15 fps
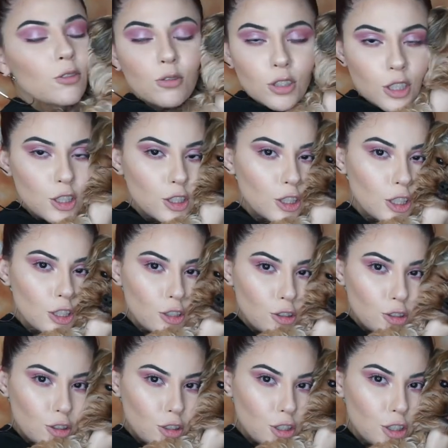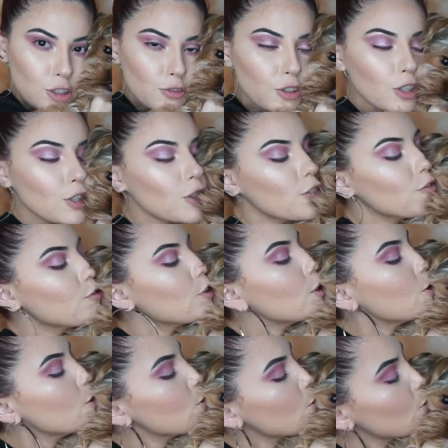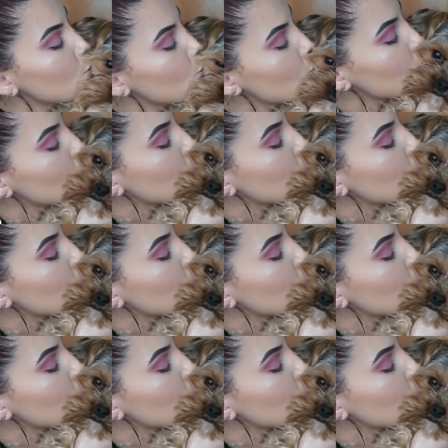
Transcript: You can say no to this fucking face. To this